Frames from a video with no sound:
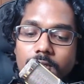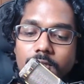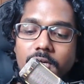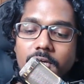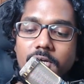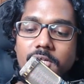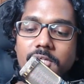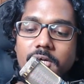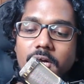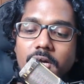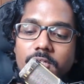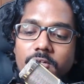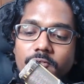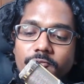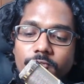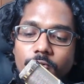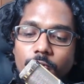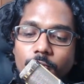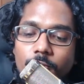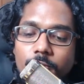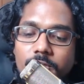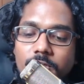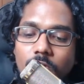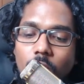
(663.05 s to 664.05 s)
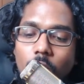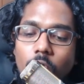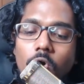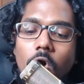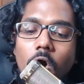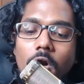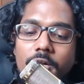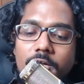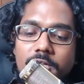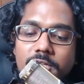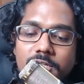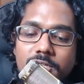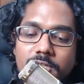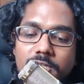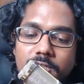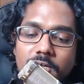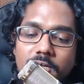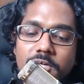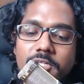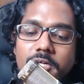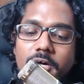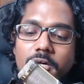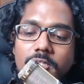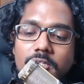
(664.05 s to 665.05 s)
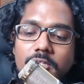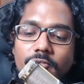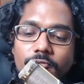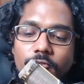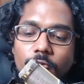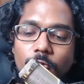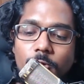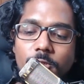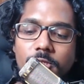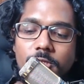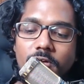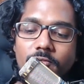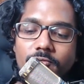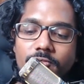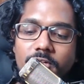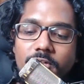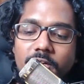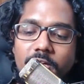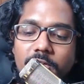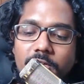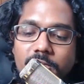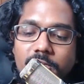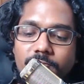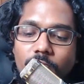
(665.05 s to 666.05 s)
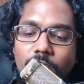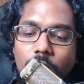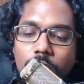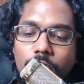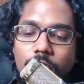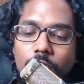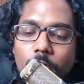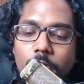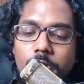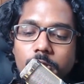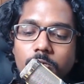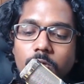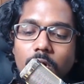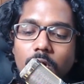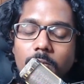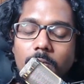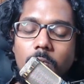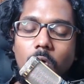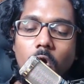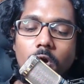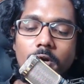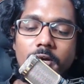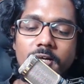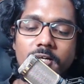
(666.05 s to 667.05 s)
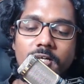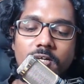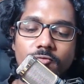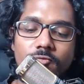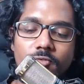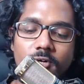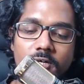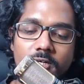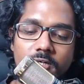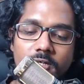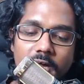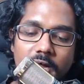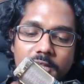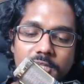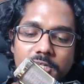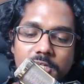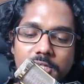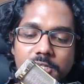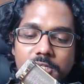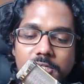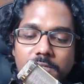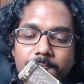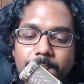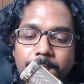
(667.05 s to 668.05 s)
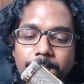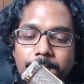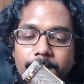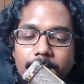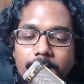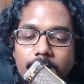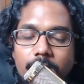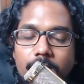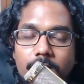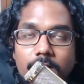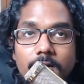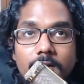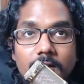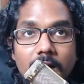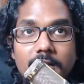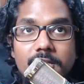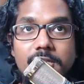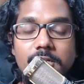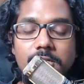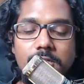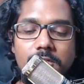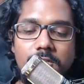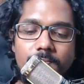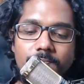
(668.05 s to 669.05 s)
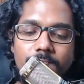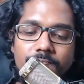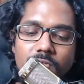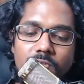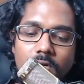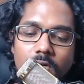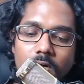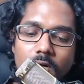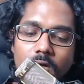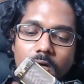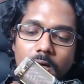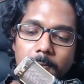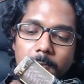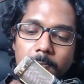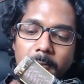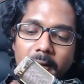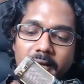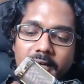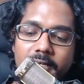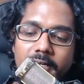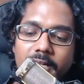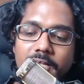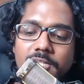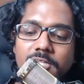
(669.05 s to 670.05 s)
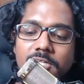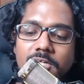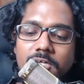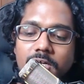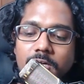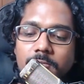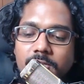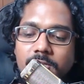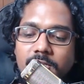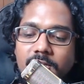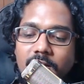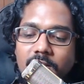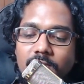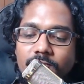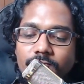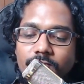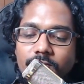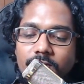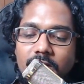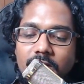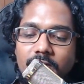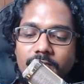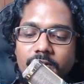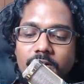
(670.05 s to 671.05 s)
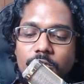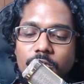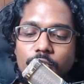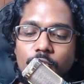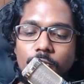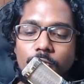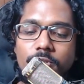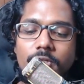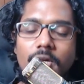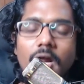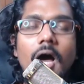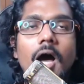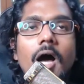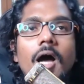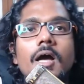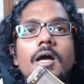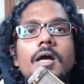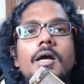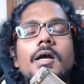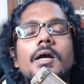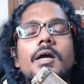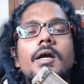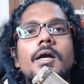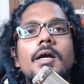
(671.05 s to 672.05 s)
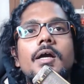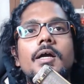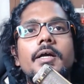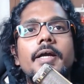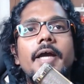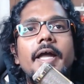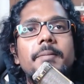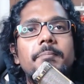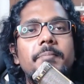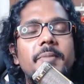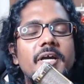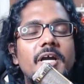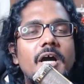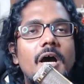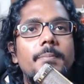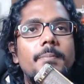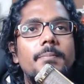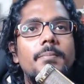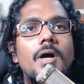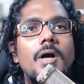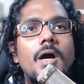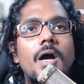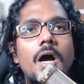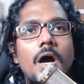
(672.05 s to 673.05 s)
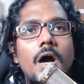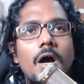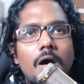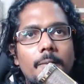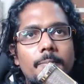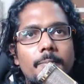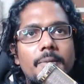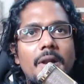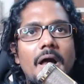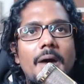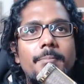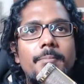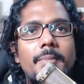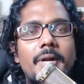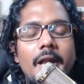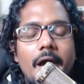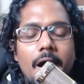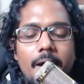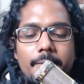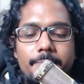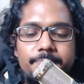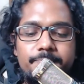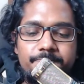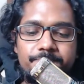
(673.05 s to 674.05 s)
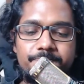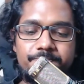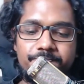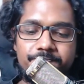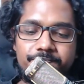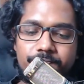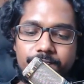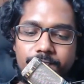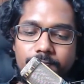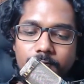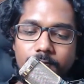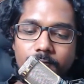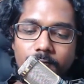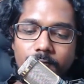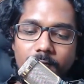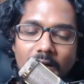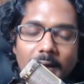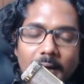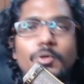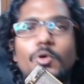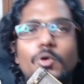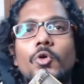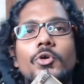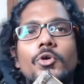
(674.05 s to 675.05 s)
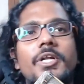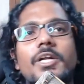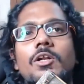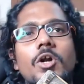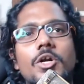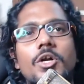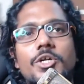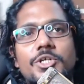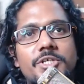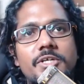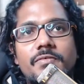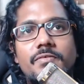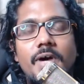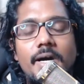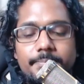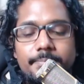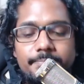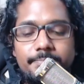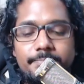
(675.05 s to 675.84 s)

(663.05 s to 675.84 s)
These are the fruits, O goddess, these are the fruits of deeds for those who are born in different classes. Classes. By cleansing himself, even a Shudra can become a Brahmana. I'm quoting Lord Shiva.